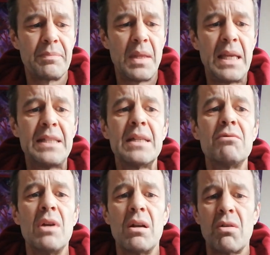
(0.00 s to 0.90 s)
he did
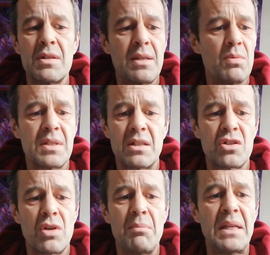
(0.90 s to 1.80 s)
realise it was
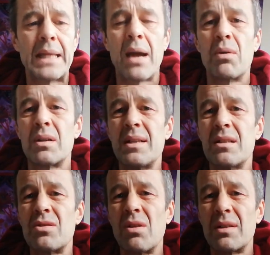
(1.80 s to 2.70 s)
extremely cowardly
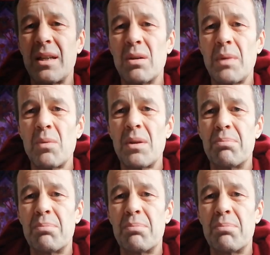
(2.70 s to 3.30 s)
to try and kill me with